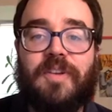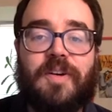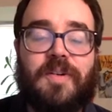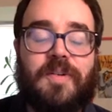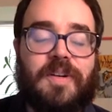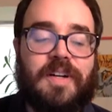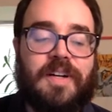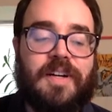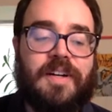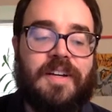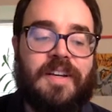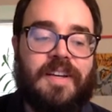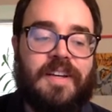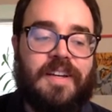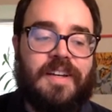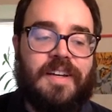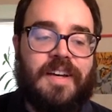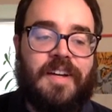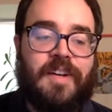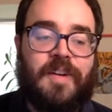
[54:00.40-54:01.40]
So uh,
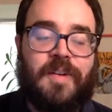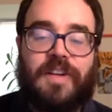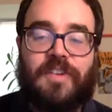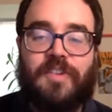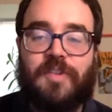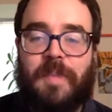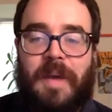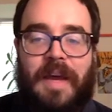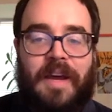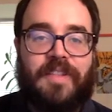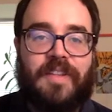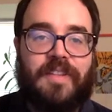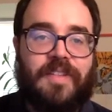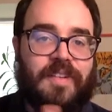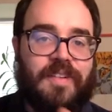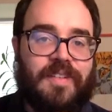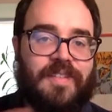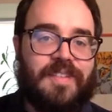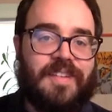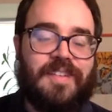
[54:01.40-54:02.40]
I don't expect
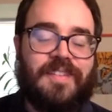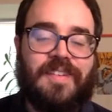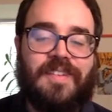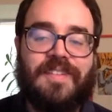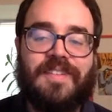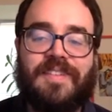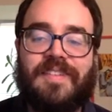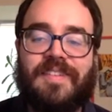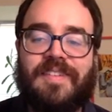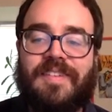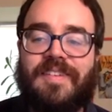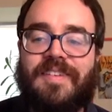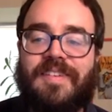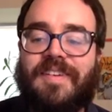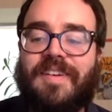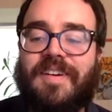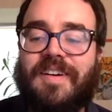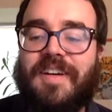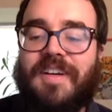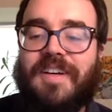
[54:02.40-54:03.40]
that this, this is
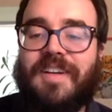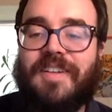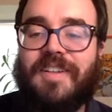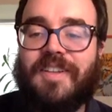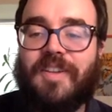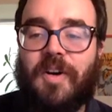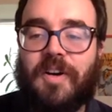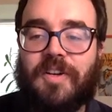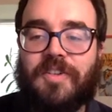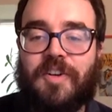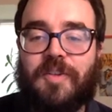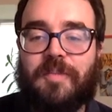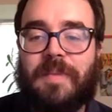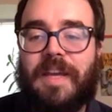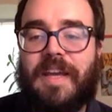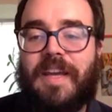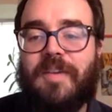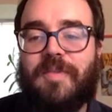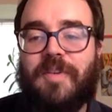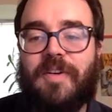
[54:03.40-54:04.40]
uh, long
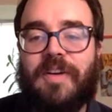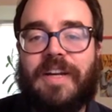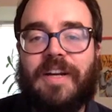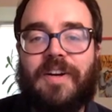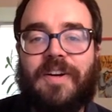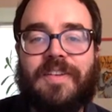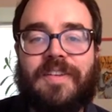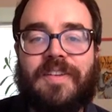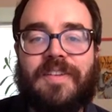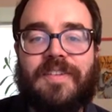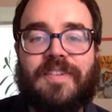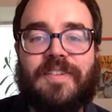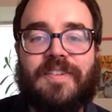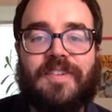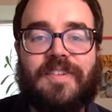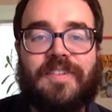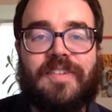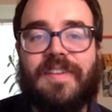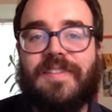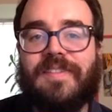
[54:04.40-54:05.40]
term behavior here. This
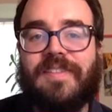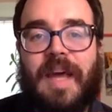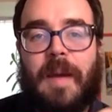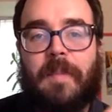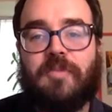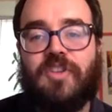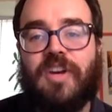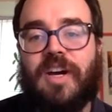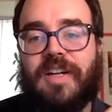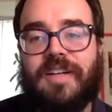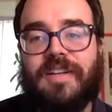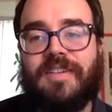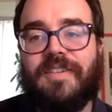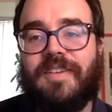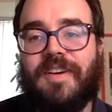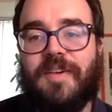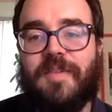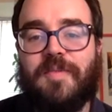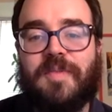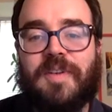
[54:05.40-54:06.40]
is just a snapshot
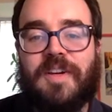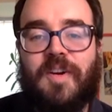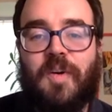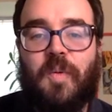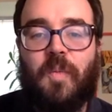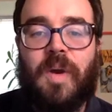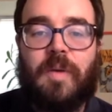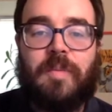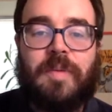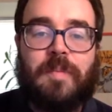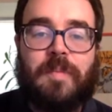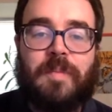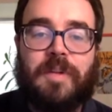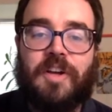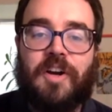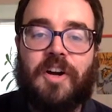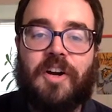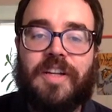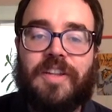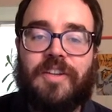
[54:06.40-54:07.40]
of, of where
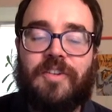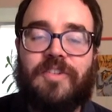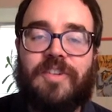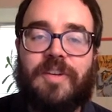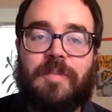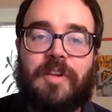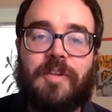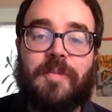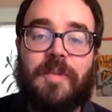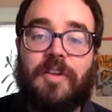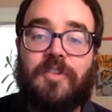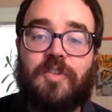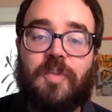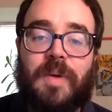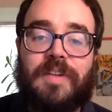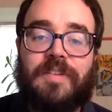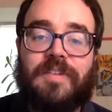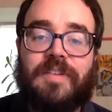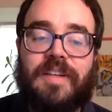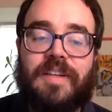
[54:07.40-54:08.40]
people are in their
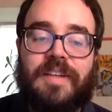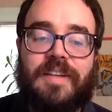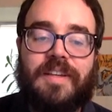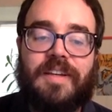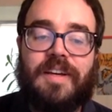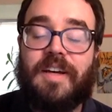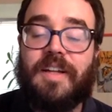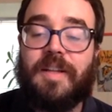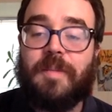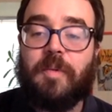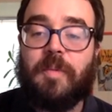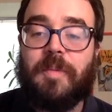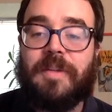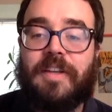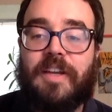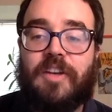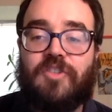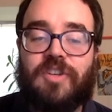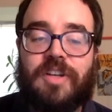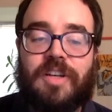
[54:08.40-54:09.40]
C20 uh,
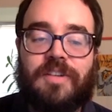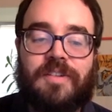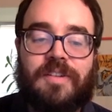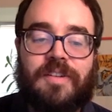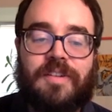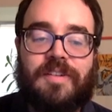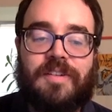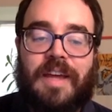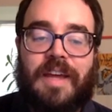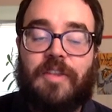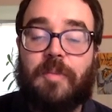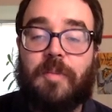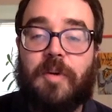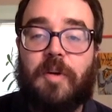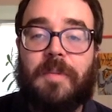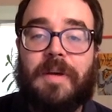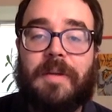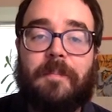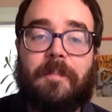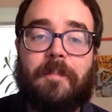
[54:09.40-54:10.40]
implementation at the
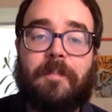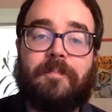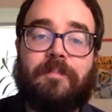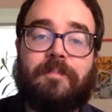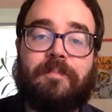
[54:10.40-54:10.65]
moment.